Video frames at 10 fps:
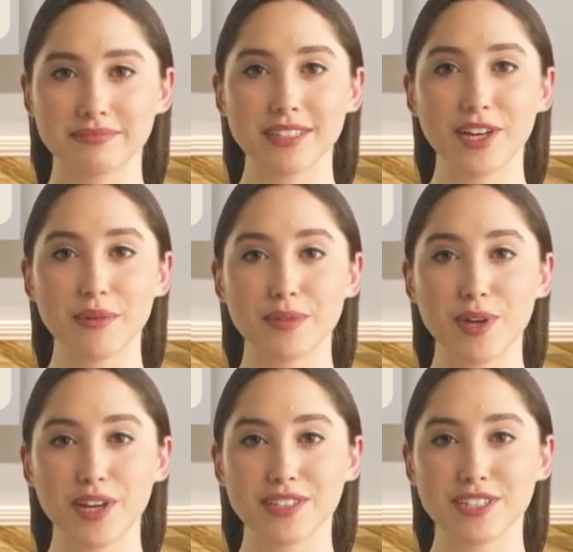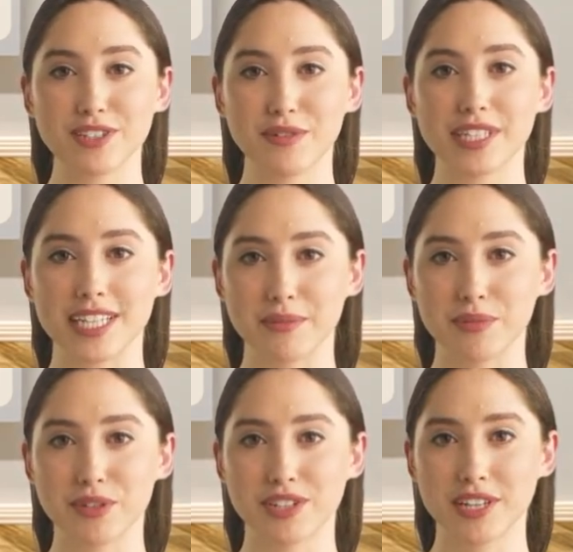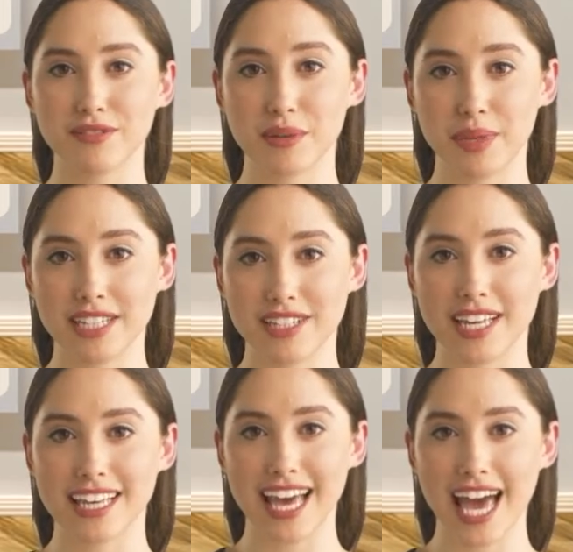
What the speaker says: Your employer contributed a portion of your paycheck